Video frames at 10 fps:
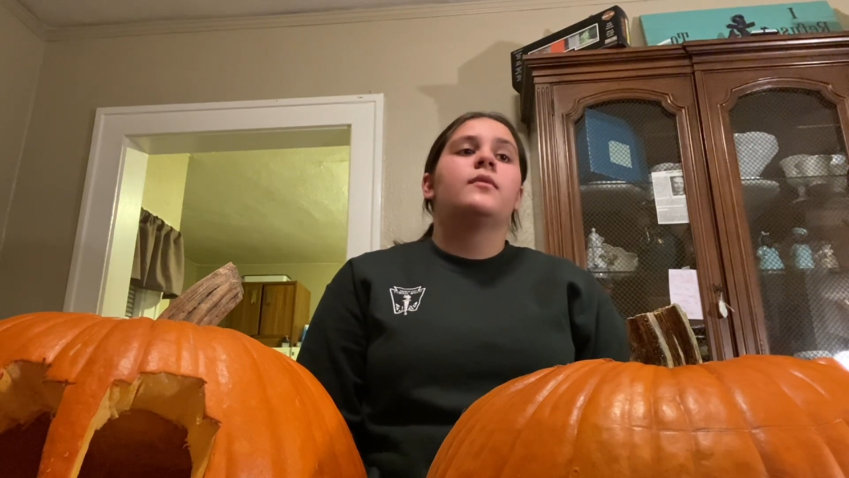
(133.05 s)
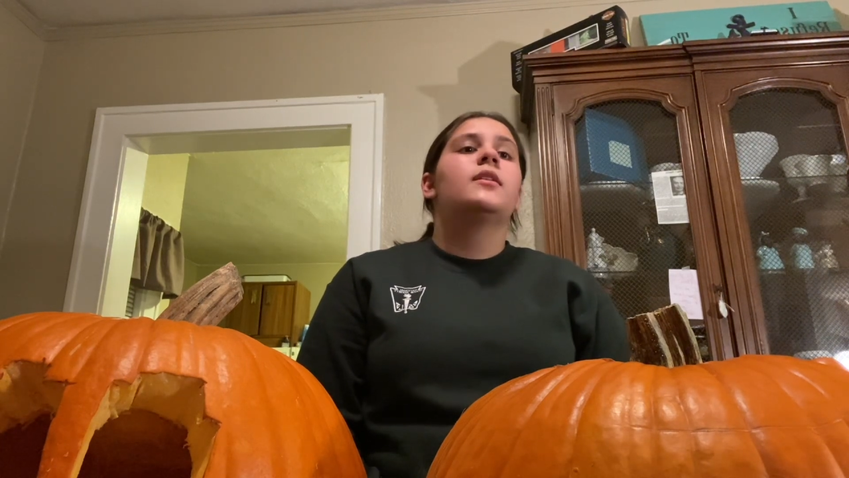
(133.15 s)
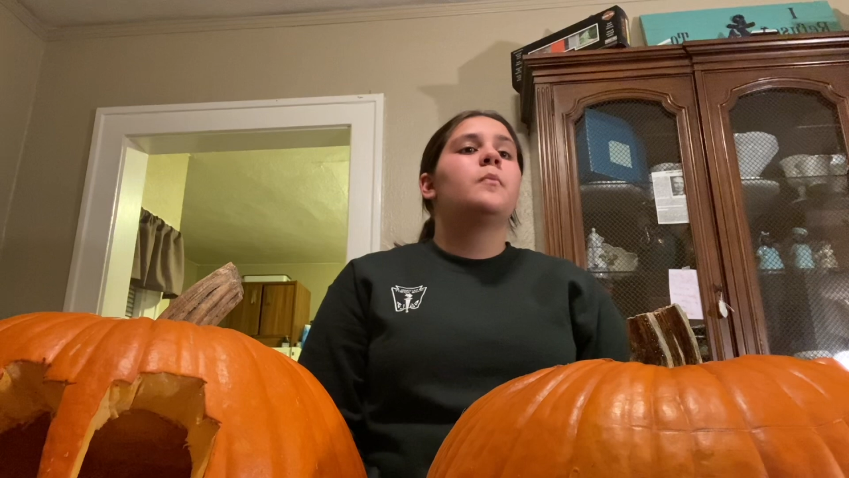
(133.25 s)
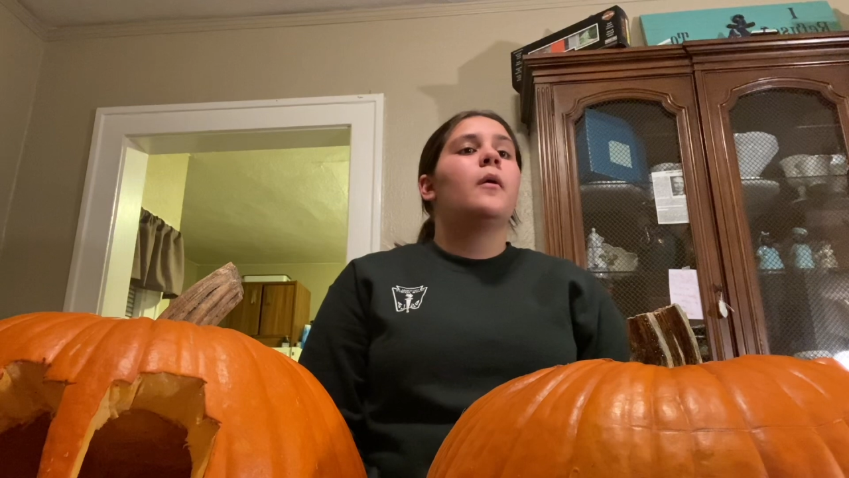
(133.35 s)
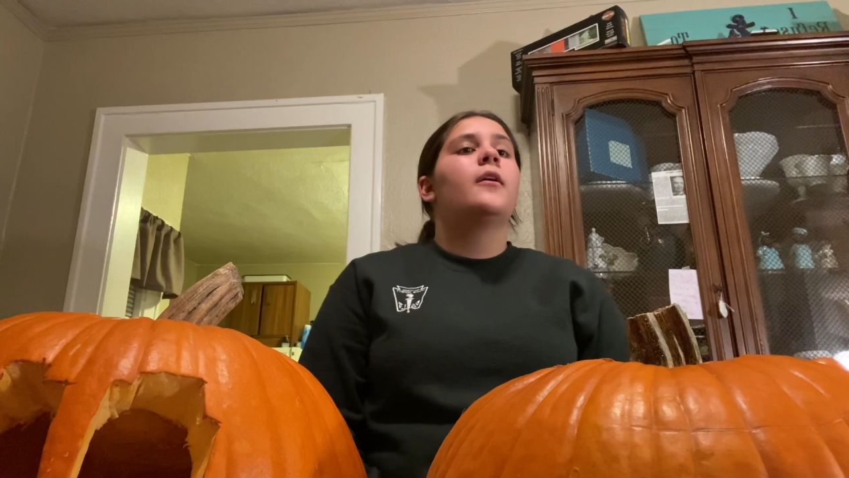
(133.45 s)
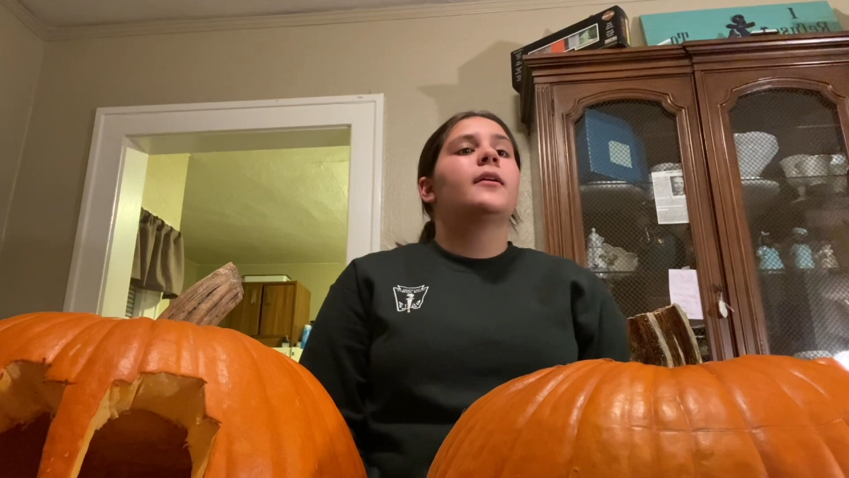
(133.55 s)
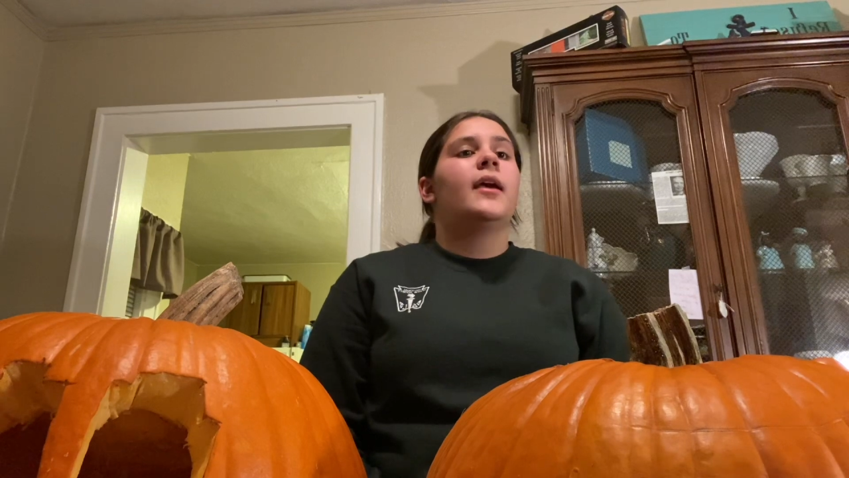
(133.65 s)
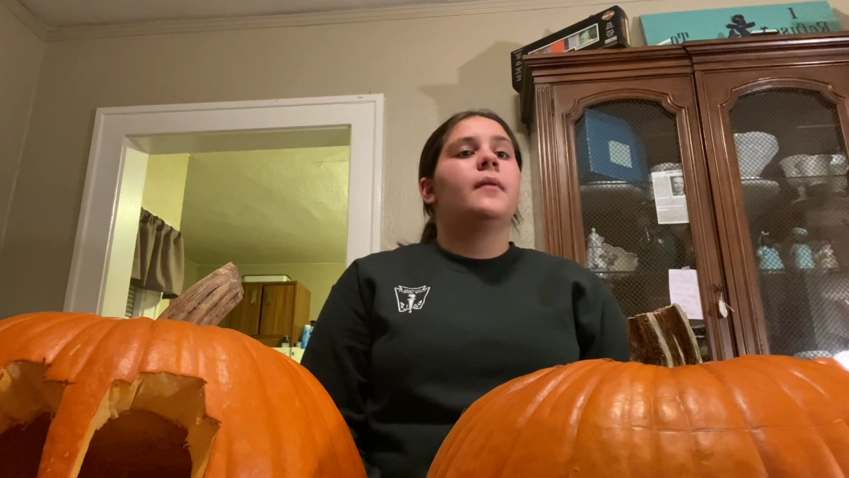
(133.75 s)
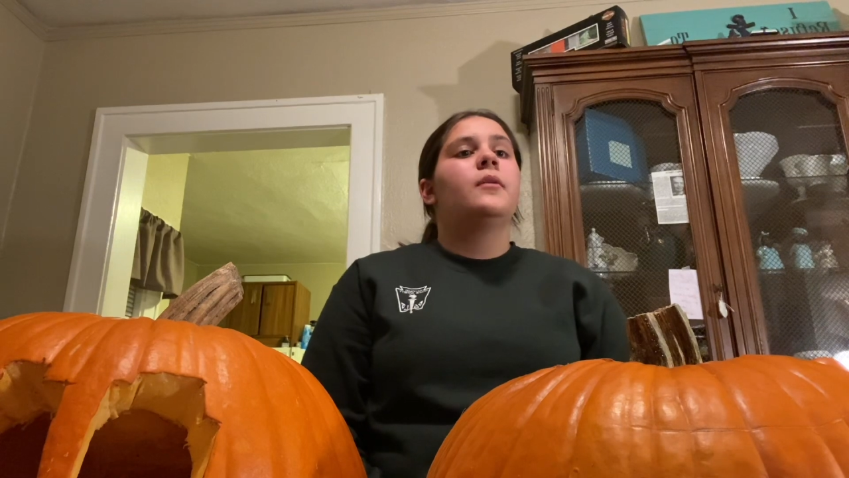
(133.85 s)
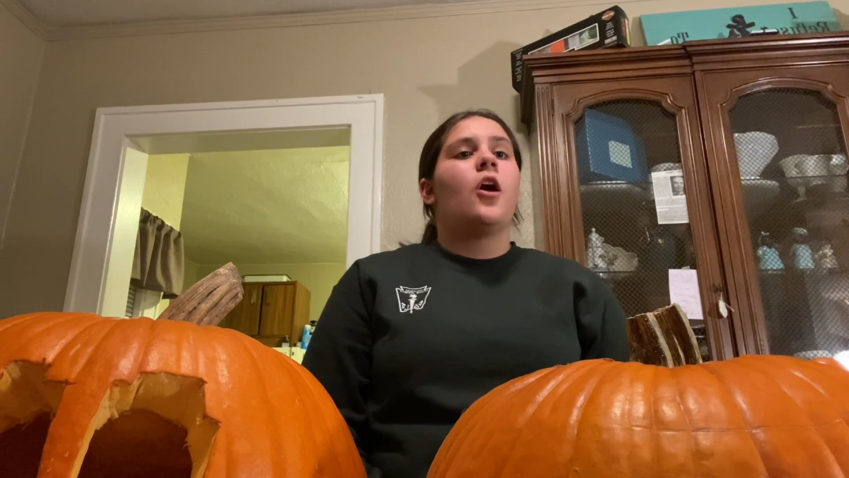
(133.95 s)
This part
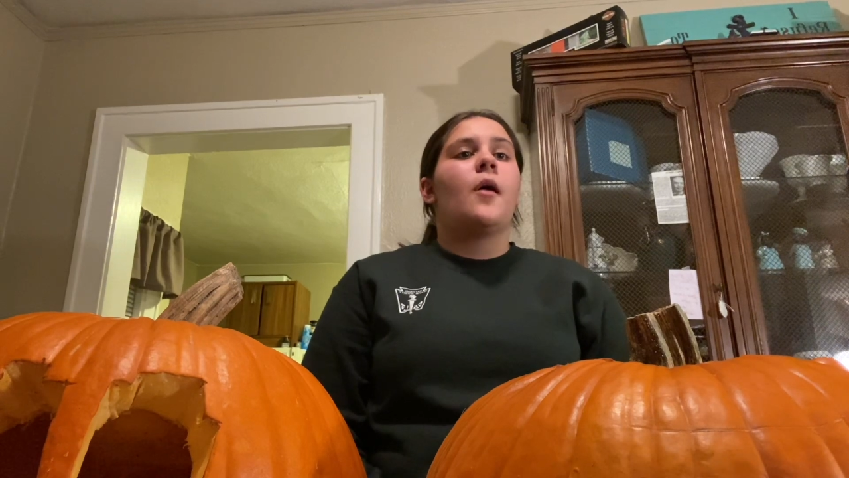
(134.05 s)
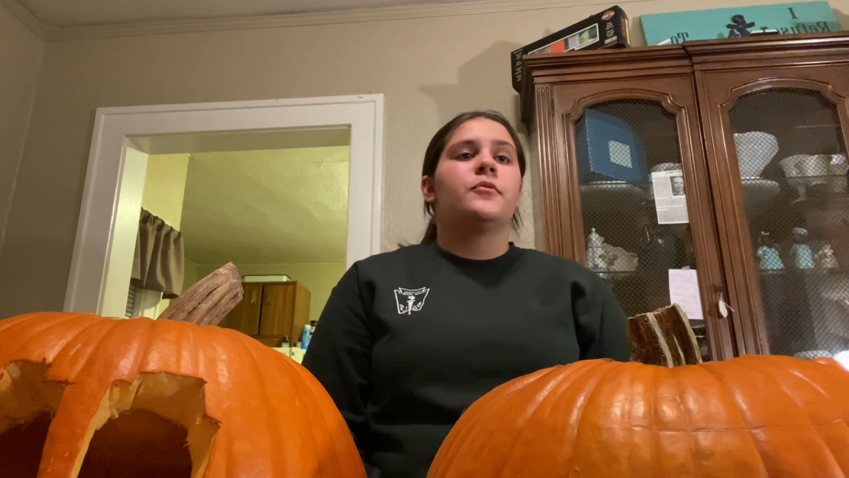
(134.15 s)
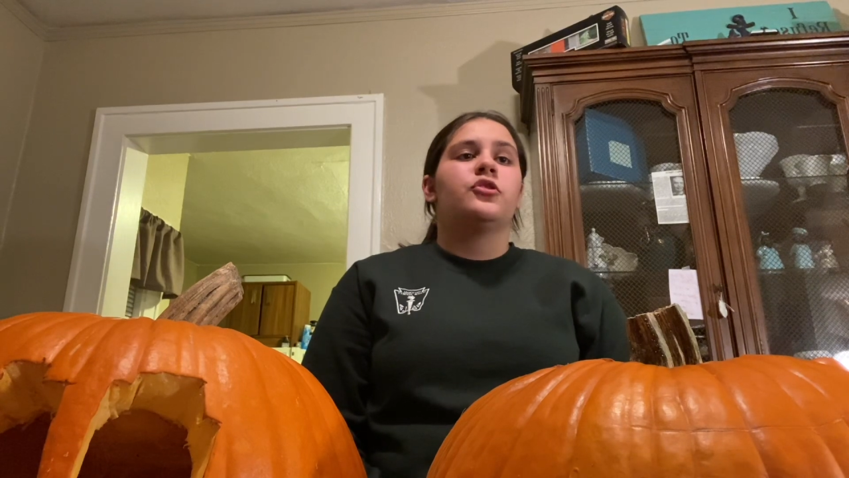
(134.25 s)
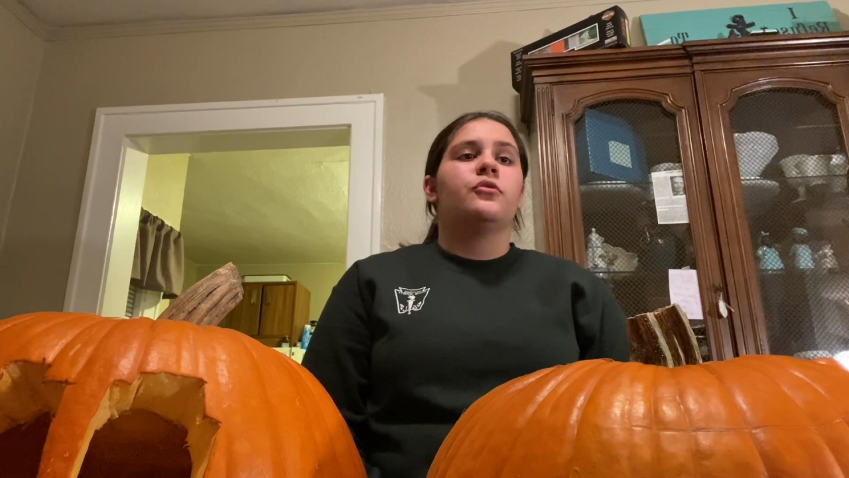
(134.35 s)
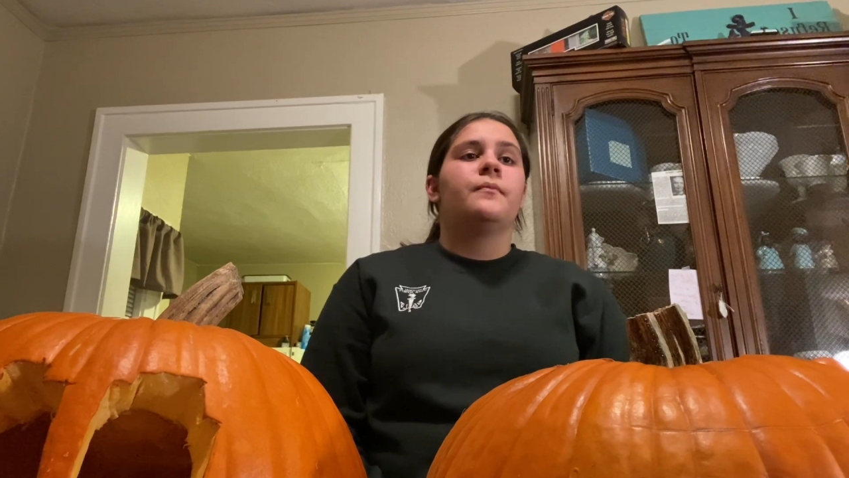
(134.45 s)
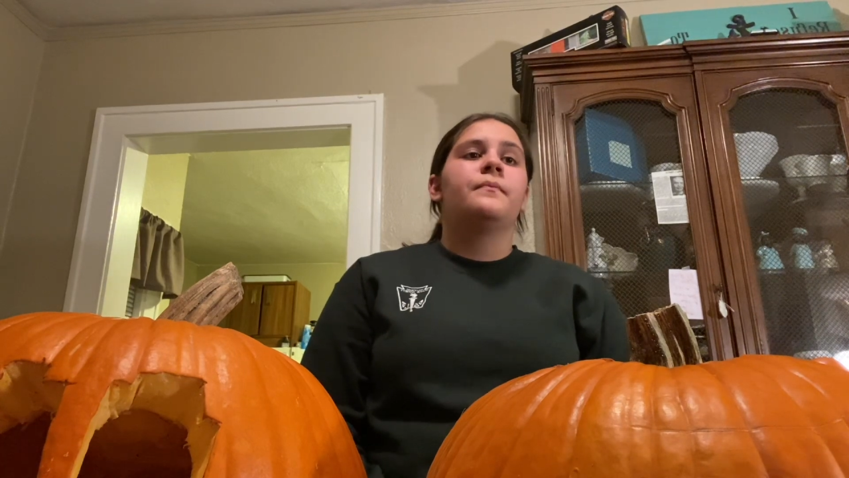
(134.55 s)
can be optional.